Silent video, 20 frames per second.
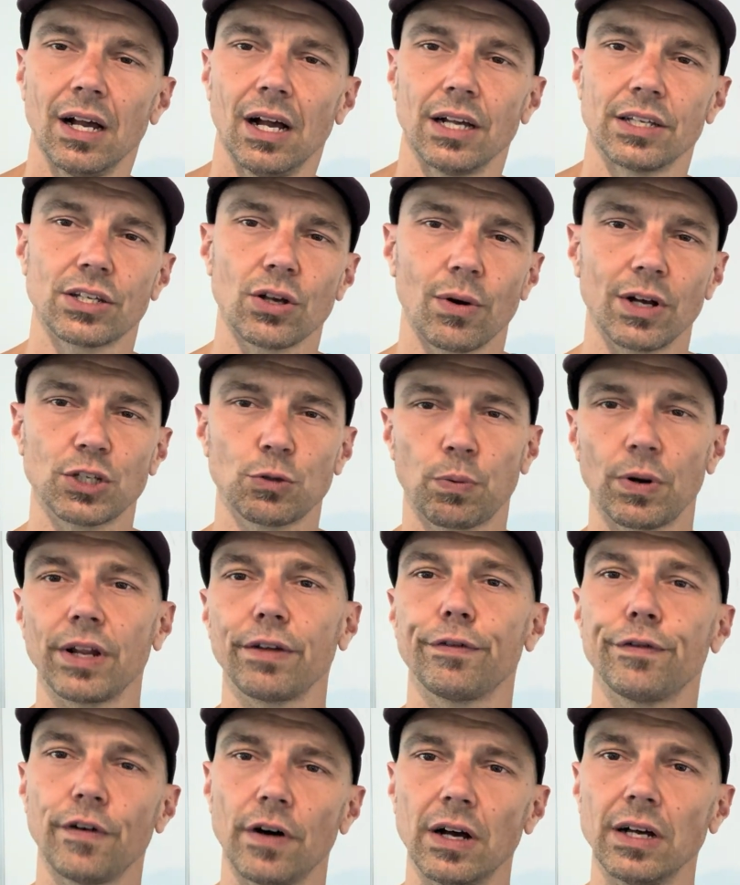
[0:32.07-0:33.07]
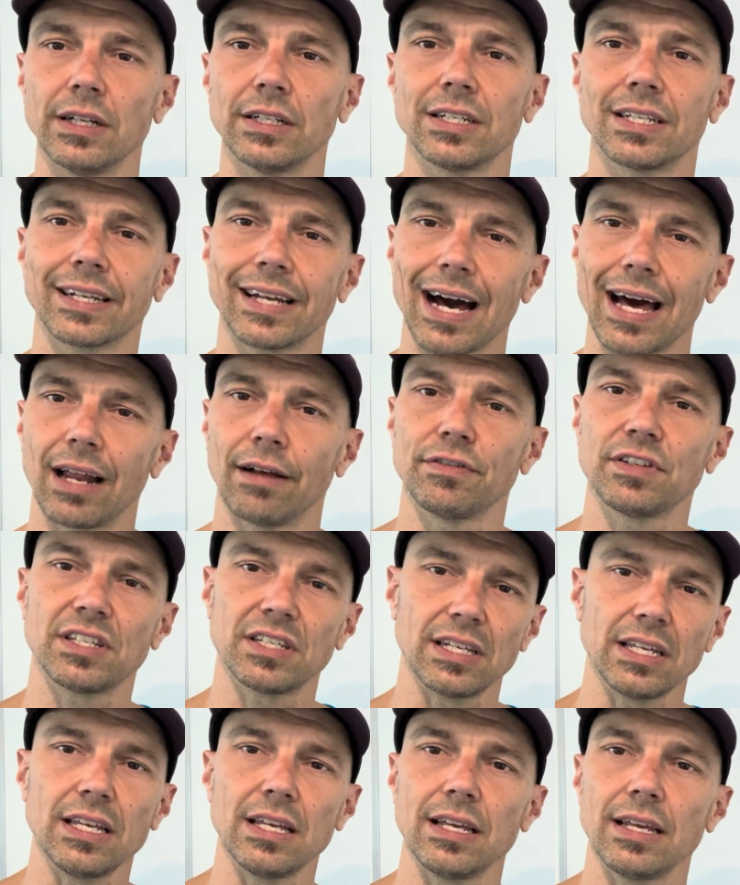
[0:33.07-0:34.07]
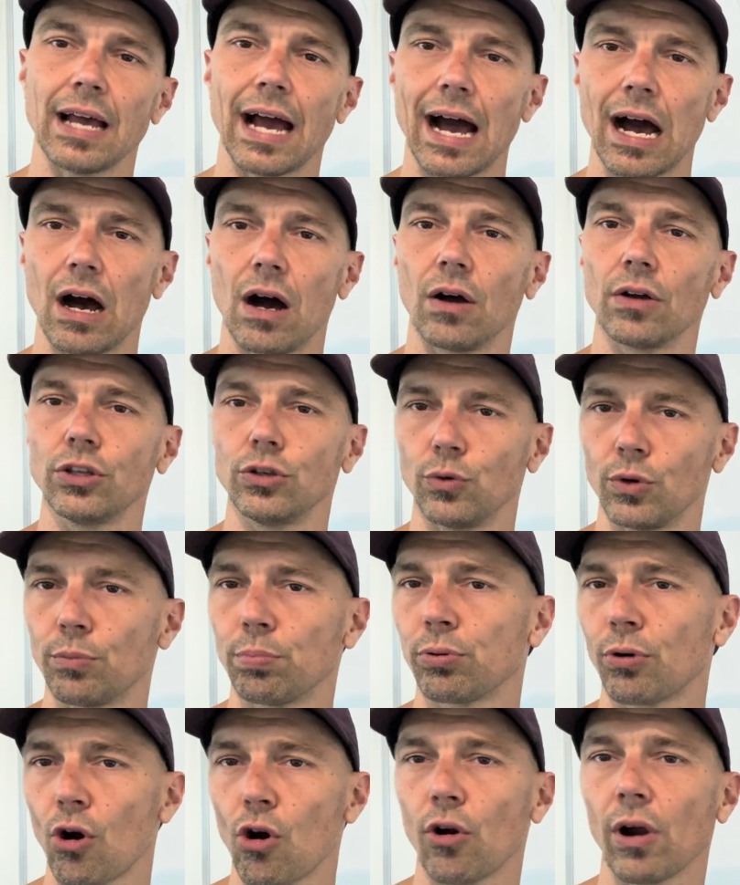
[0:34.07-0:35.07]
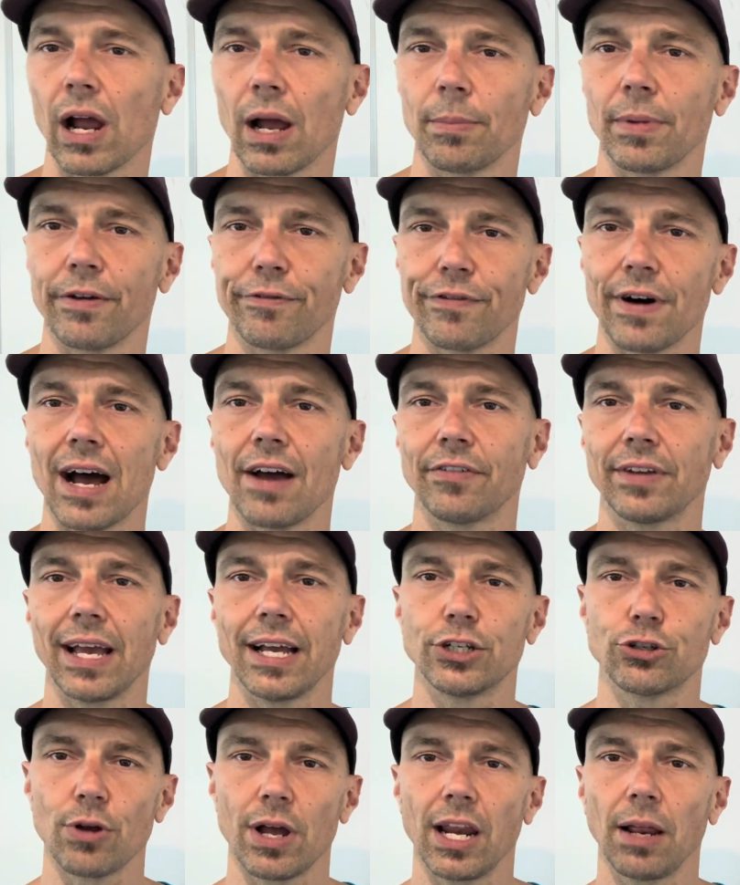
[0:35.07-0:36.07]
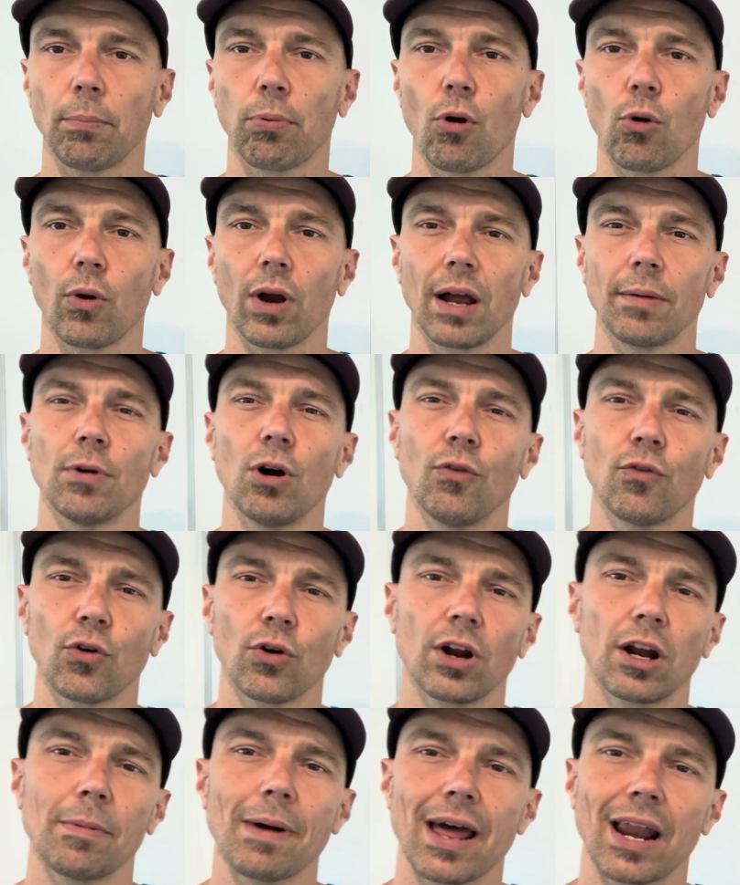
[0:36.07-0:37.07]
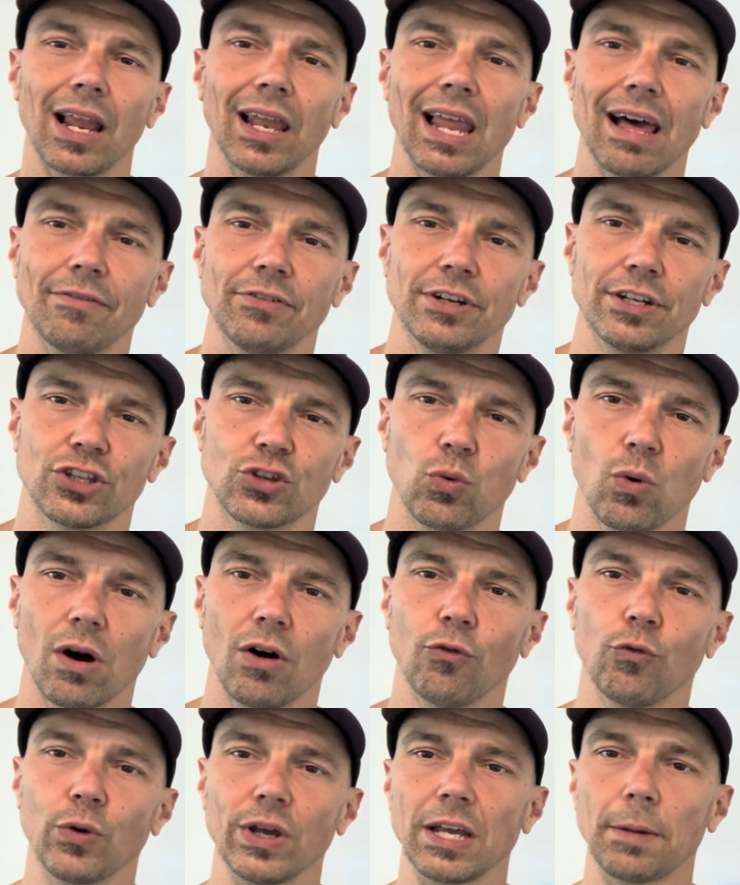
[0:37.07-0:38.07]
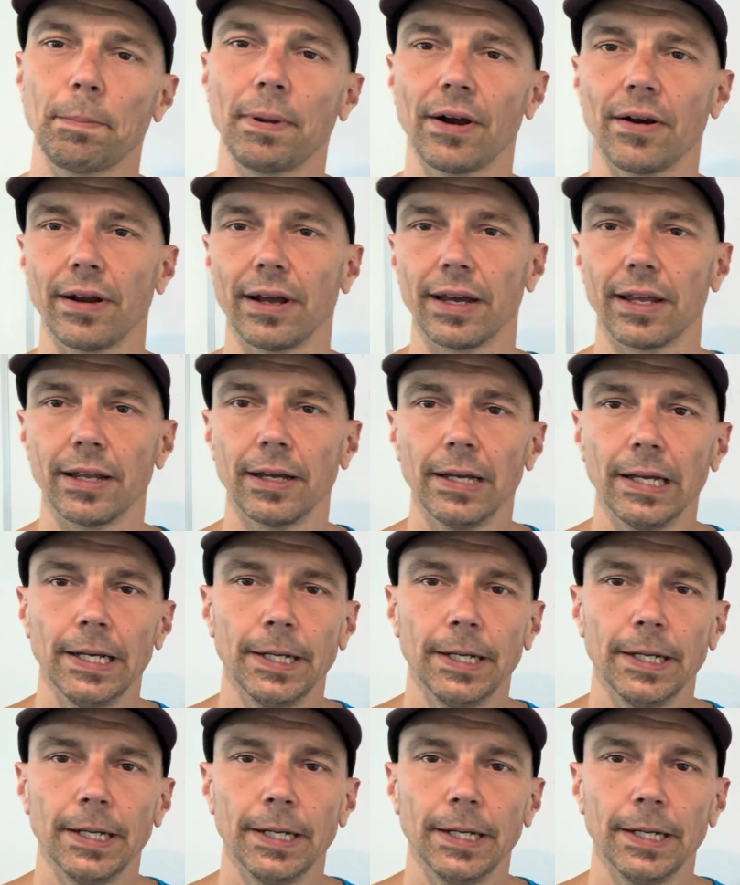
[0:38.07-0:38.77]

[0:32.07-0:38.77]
So it's pretty fun to kind of see how you would program a 5K training program over an about 11 to 12 week period.